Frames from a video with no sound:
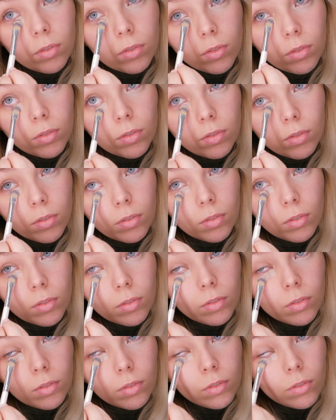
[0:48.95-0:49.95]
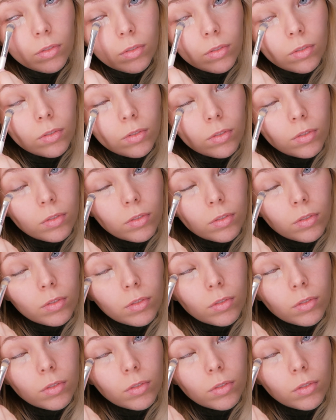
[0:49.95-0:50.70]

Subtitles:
No one is speaking in this clip.